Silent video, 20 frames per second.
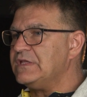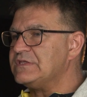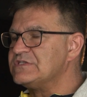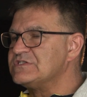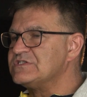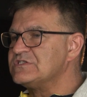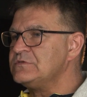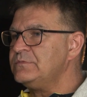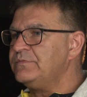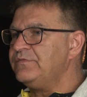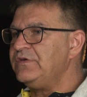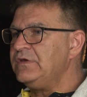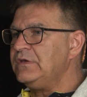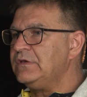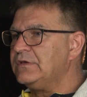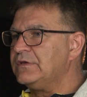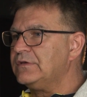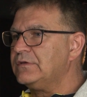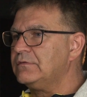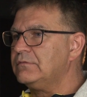
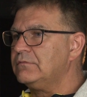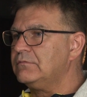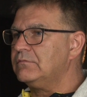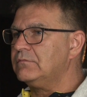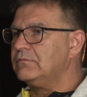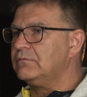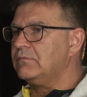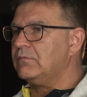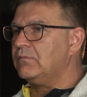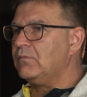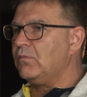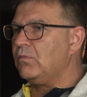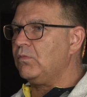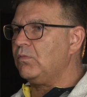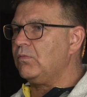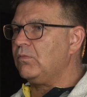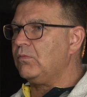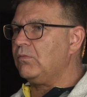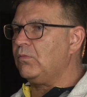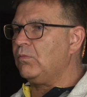something
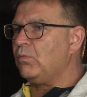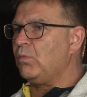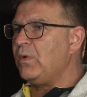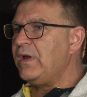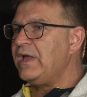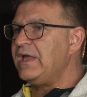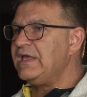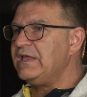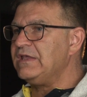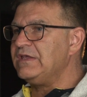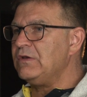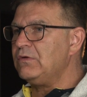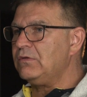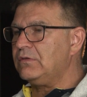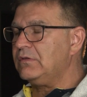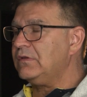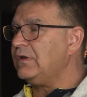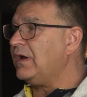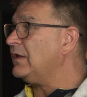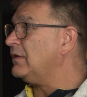where you,
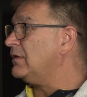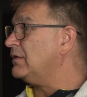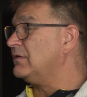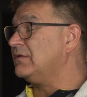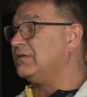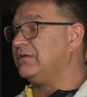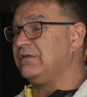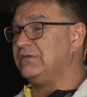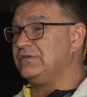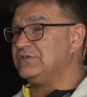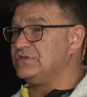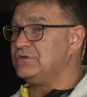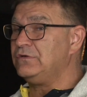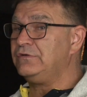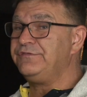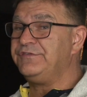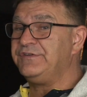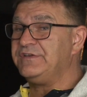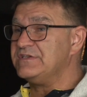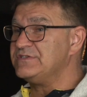and it's an
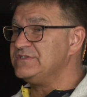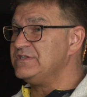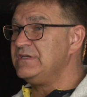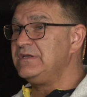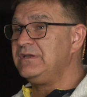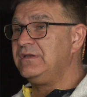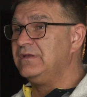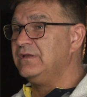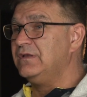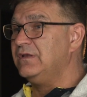odd thing to say,